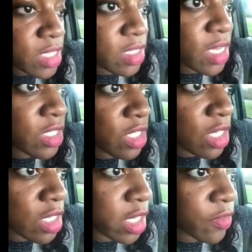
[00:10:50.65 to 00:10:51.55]

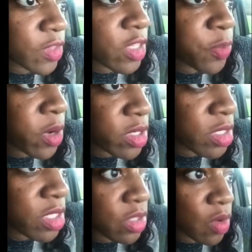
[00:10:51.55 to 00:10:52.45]
decision if this
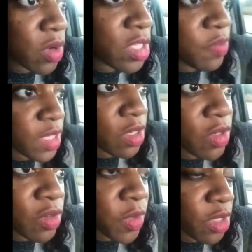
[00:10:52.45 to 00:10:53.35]
person is going to be
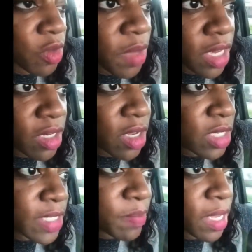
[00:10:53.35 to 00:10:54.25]
cool with you making
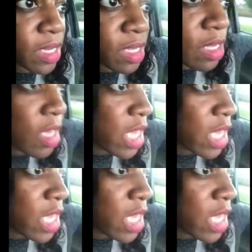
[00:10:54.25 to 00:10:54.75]
all this money.